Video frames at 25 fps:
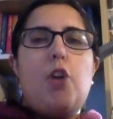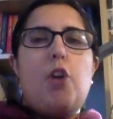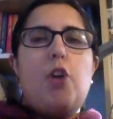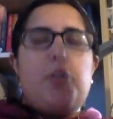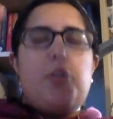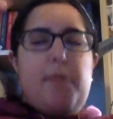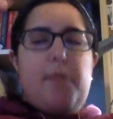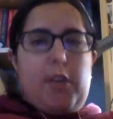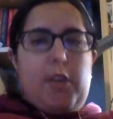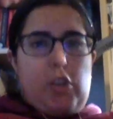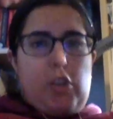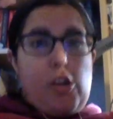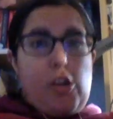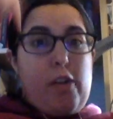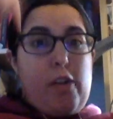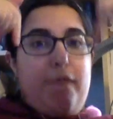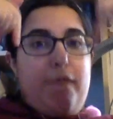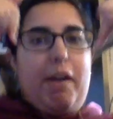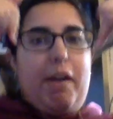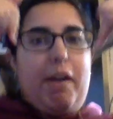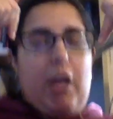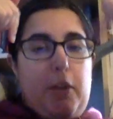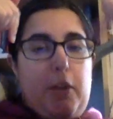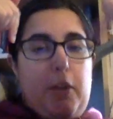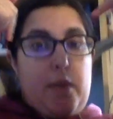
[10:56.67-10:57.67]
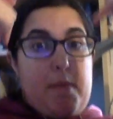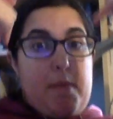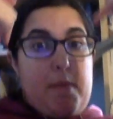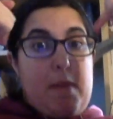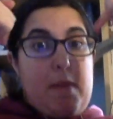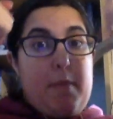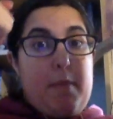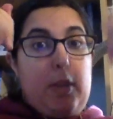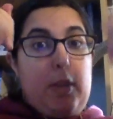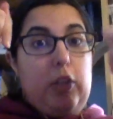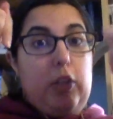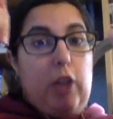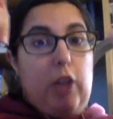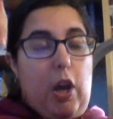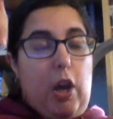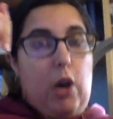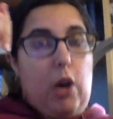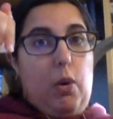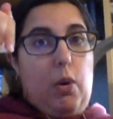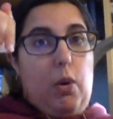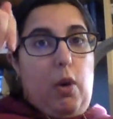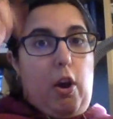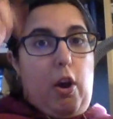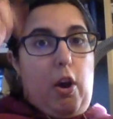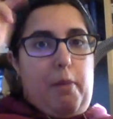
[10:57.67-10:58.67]
So make sure you're following me
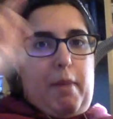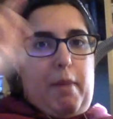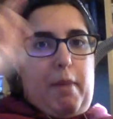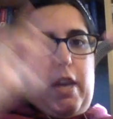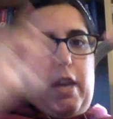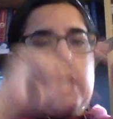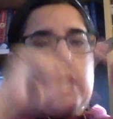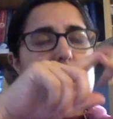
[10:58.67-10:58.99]
below on my